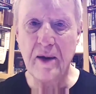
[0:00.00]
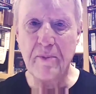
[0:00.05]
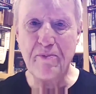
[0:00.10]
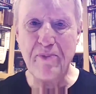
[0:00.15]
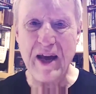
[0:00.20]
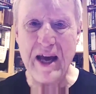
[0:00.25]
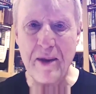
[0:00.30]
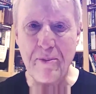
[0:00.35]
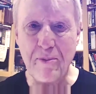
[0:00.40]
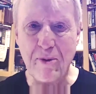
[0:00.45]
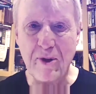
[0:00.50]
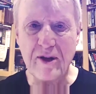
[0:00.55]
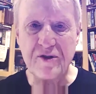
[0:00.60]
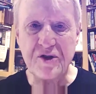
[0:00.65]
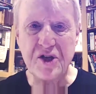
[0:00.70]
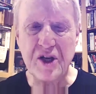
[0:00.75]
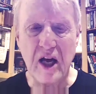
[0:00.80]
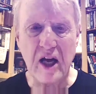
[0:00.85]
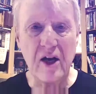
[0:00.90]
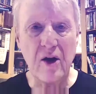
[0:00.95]
People have
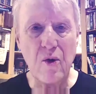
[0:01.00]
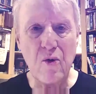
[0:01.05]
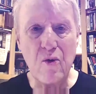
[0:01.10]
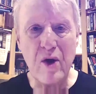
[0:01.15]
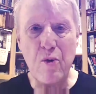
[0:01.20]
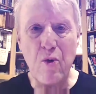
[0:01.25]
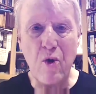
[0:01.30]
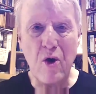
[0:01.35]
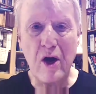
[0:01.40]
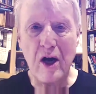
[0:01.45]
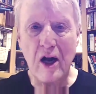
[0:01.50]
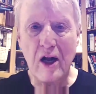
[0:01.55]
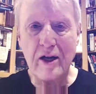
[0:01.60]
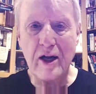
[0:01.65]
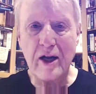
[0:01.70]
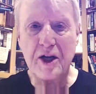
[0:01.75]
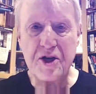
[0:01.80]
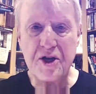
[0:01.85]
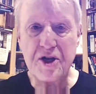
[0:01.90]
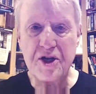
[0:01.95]
said, we want
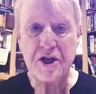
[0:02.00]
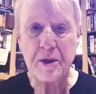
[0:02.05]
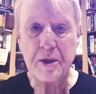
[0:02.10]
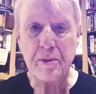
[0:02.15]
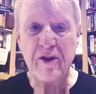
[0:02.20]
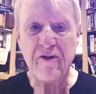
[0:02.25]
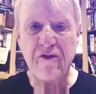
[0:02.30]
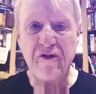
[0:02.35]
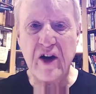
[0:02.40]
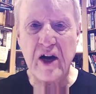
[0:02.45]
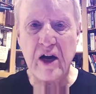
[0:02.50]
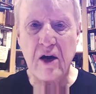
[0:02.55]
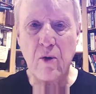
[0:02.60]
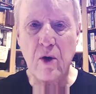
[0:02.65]
elections to be fair.